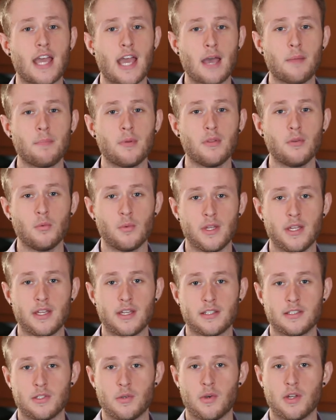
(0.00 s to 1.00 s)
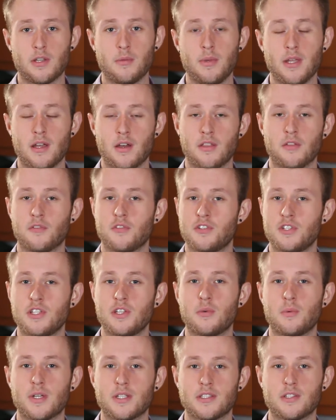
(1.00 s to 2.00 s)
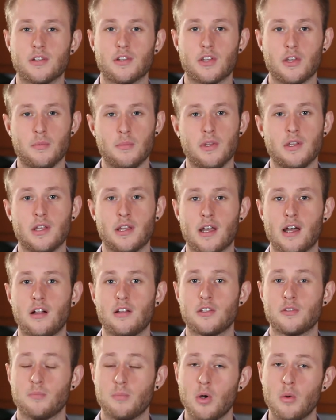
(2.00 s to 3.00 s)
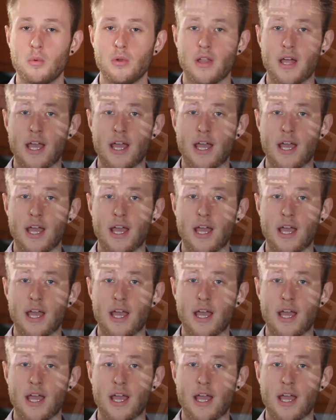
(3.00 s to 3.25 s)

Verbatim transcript: App of the Week is going to be on the Virginia Western Community College mobile